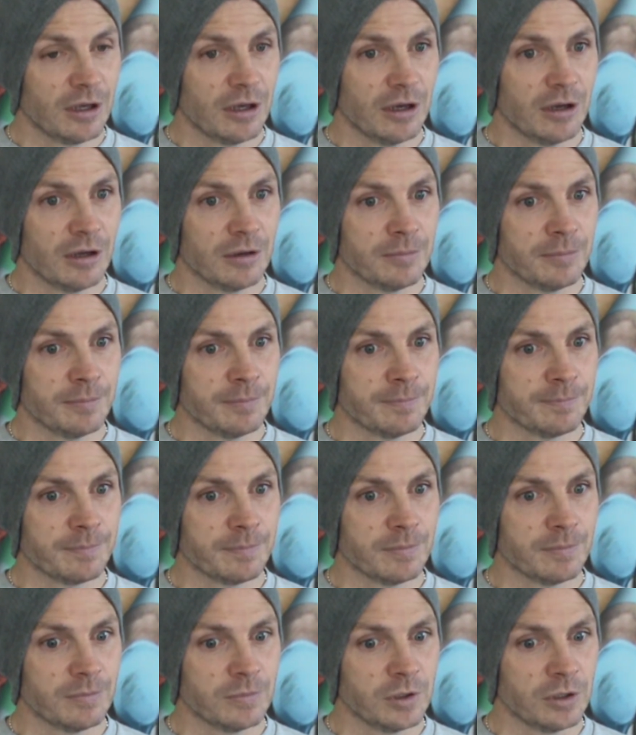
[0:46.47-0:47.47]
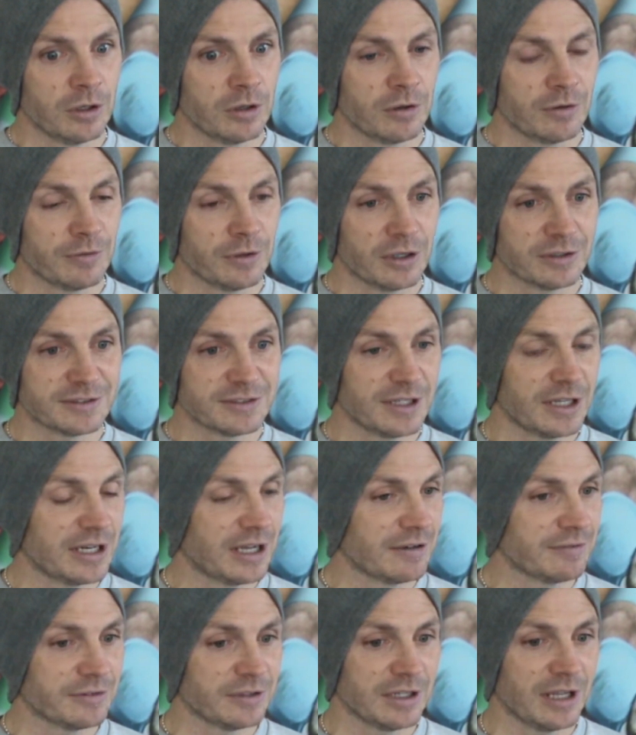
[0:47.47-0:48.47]
And, you know, I said
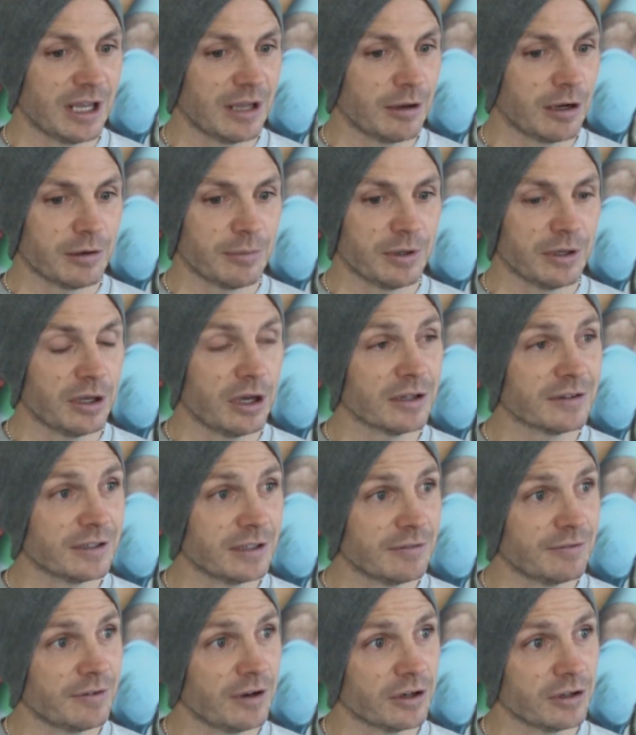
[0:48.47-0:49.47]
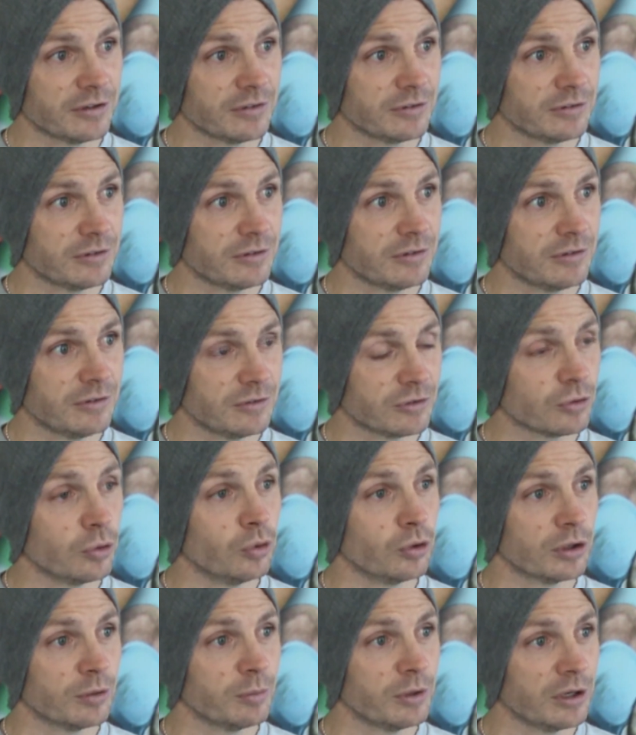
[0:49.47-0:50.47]
after the game, I'd have been gutted if I'd had
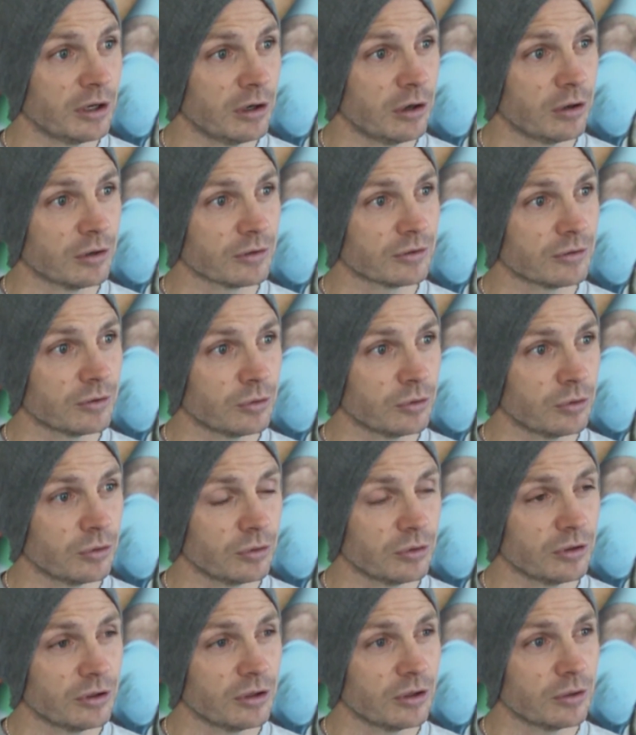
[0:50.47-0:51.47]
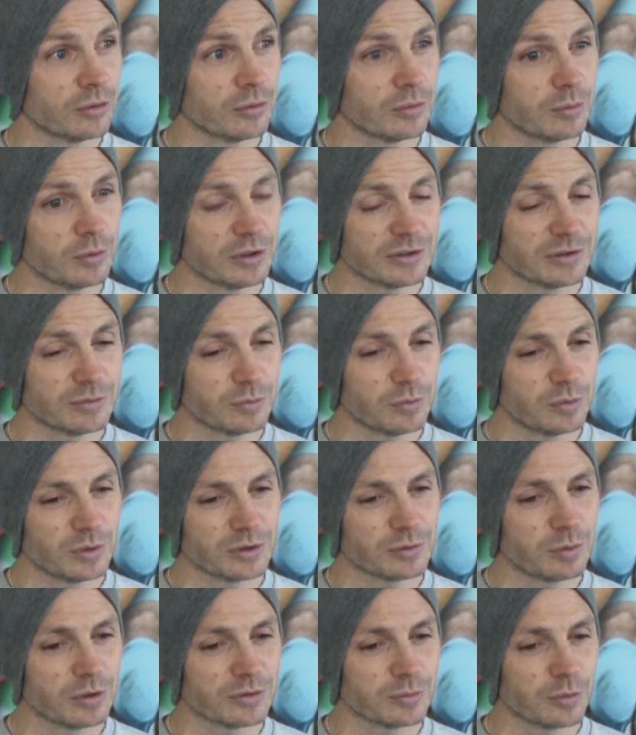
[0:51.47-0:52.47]
scored and we'd have lost, or, you know,
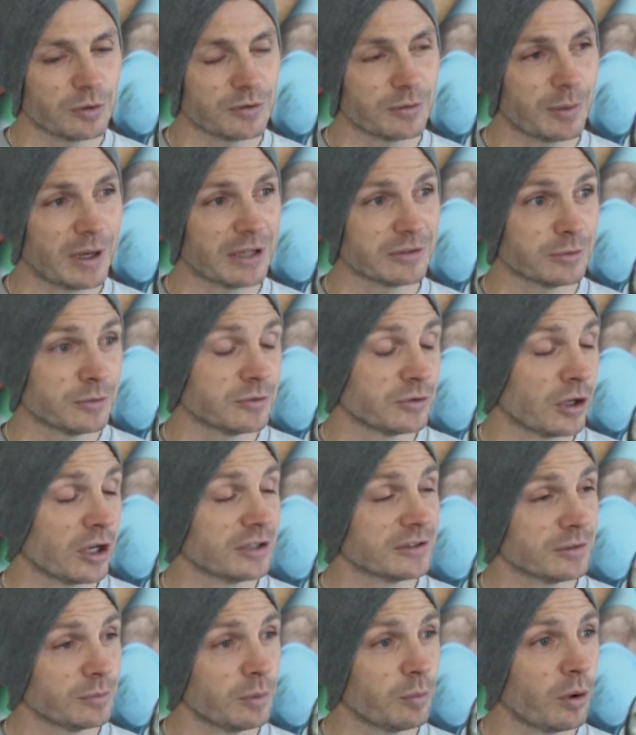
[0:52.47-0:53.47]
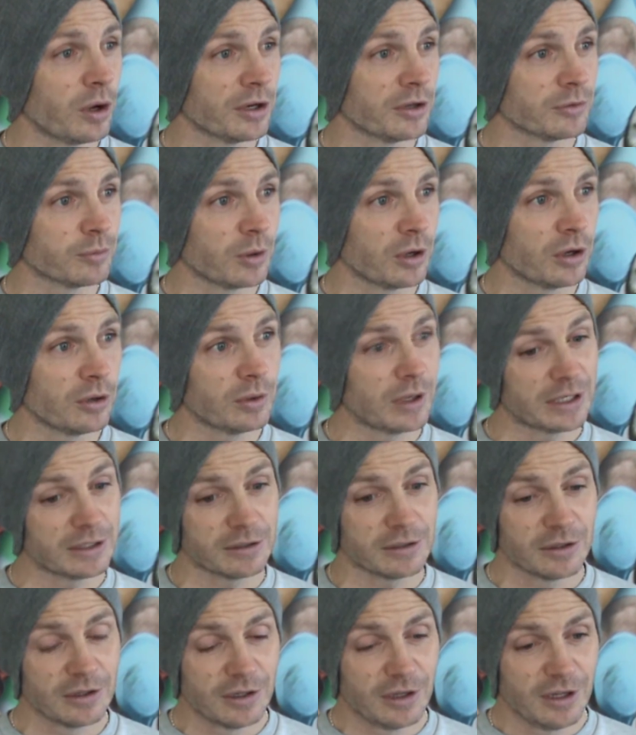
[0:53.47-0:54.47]
which wasn't what it was about. So it was nice that we won as well,
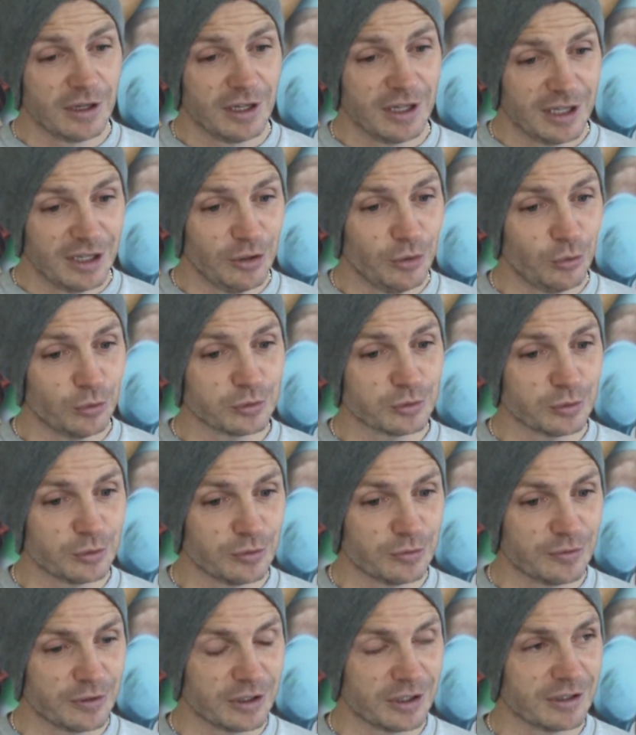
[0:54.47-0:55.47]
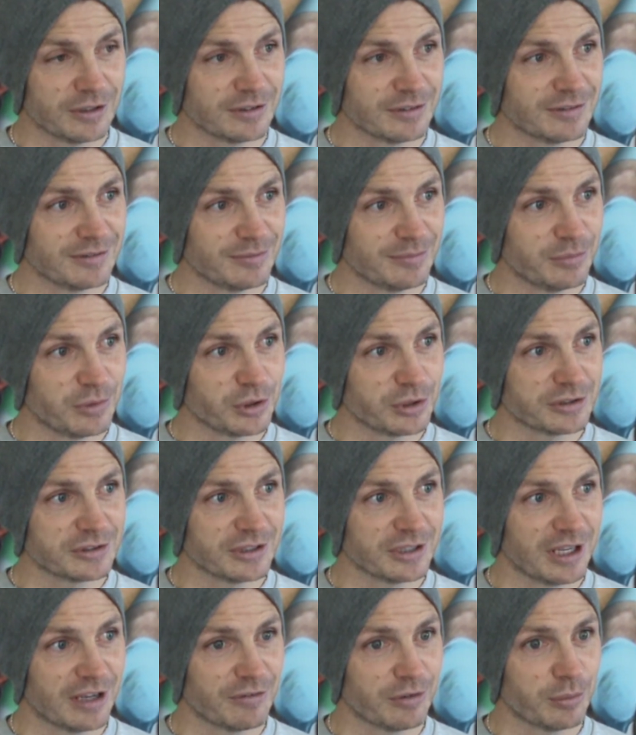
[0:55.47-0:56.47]
and it all sort of merged
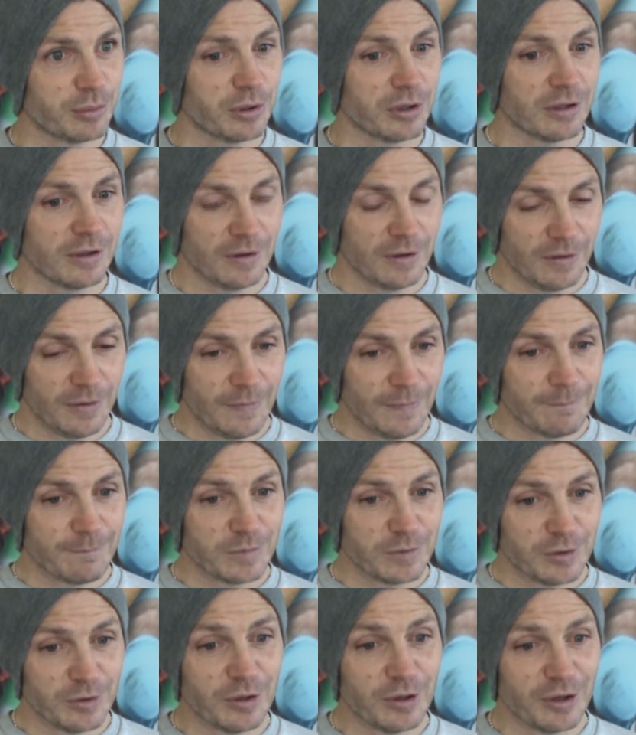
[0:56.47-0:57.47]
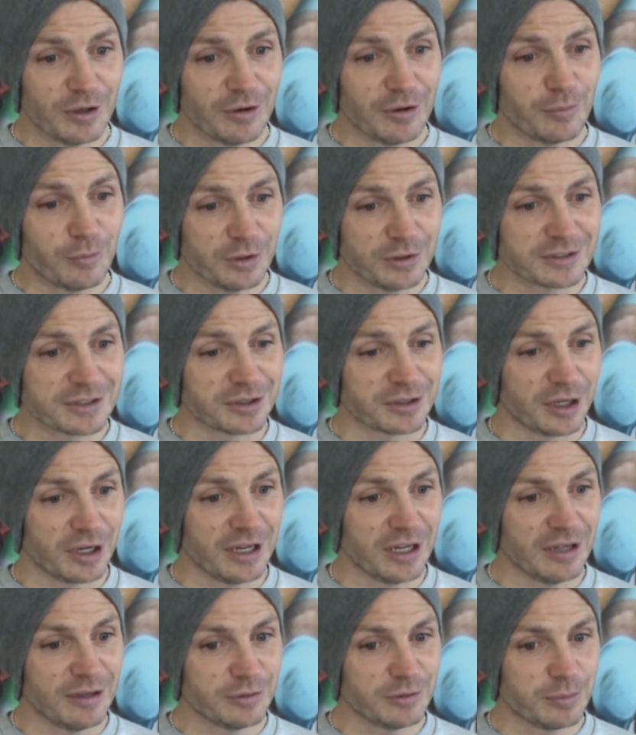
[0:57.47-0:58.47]
together. But once I'd done
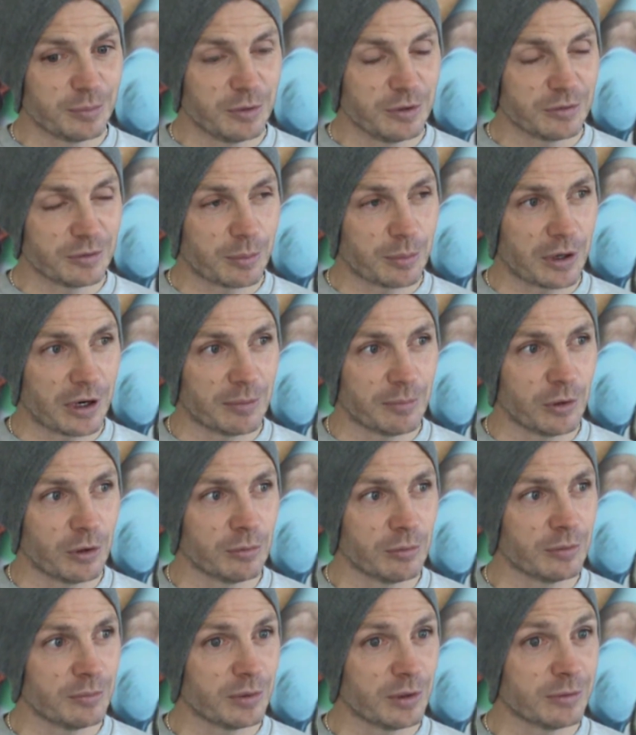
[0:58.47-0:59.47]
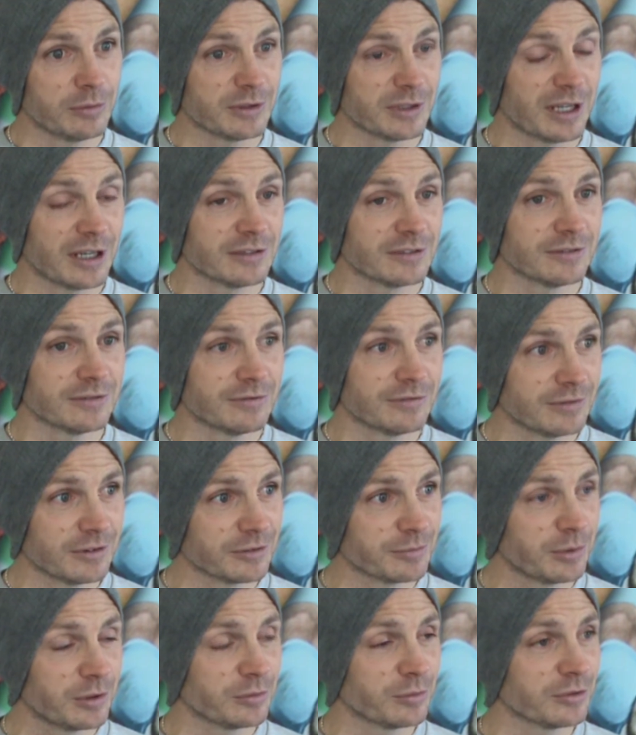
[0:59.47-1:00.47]
it, it was a proud moment, but it was a case of, I
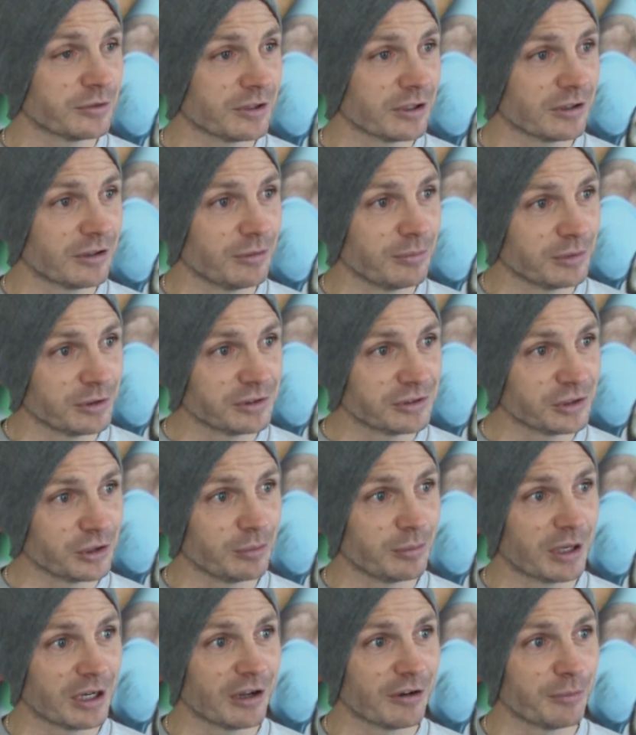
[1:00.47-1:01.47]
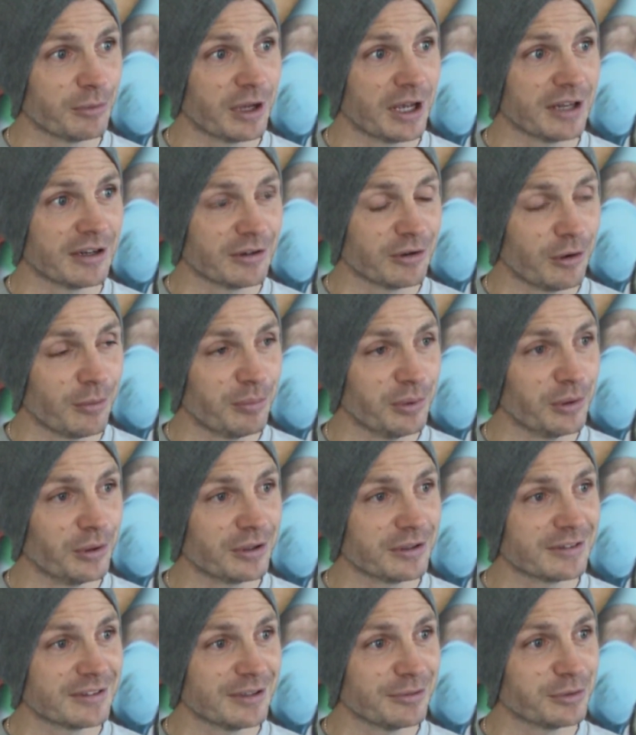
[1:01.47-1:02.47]
suppose, once I got my shirt back over my head and got
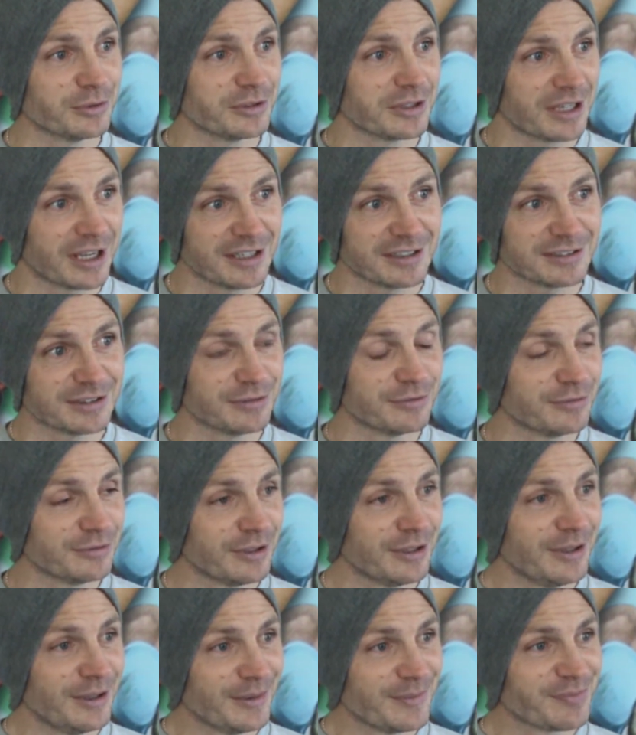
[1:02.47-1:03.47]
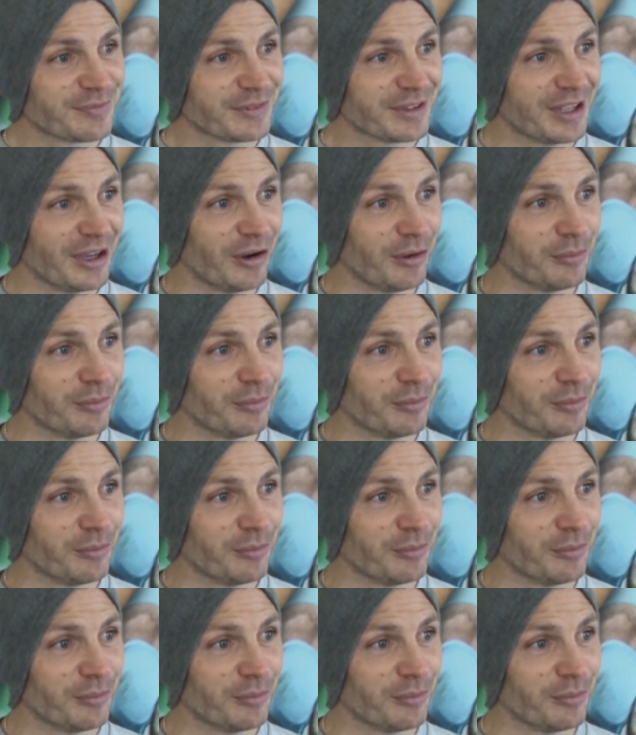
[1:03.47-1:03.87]
booked, it was a case of get